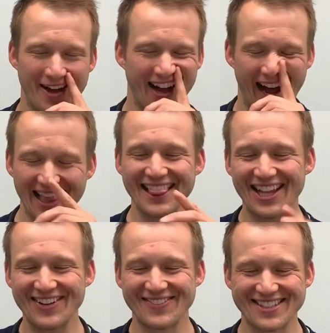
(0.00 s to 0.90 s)
I
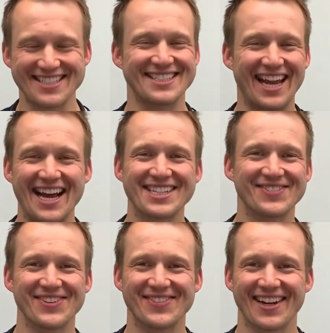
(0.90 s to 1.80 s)
love this dance
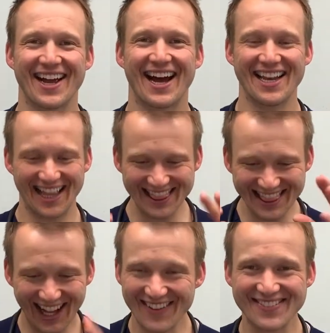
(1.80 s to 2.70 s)
movie and I
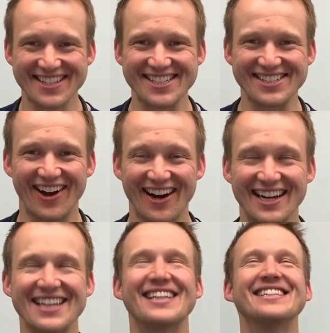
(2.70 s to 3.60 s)
love this song.
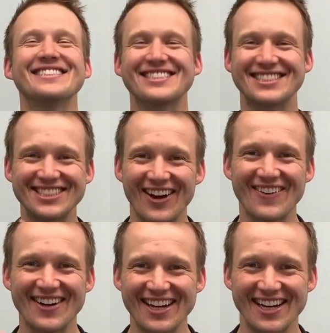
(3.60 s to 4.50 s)
It is so
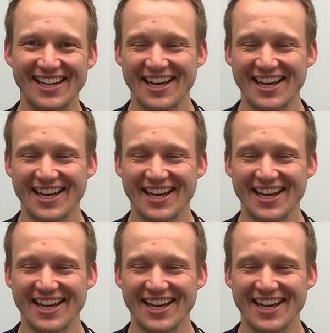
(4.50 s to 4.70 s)
good.